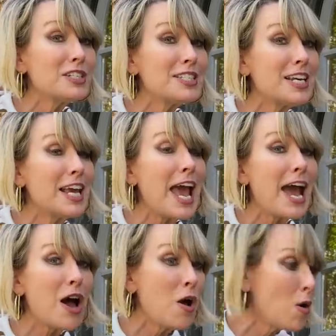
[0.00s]
to see
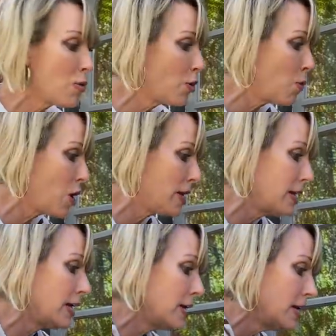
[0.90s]
how the one
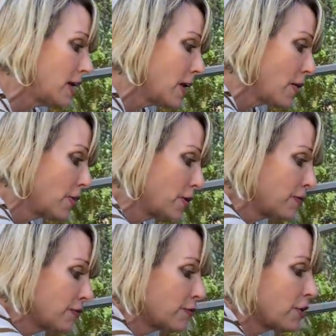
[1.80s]
in the
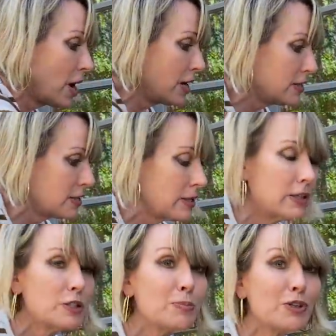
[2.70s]
front
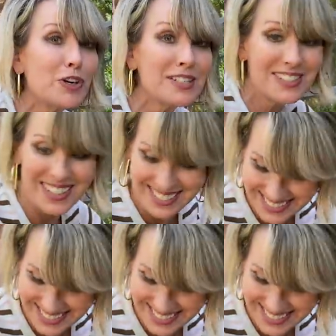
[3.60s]
is progressing.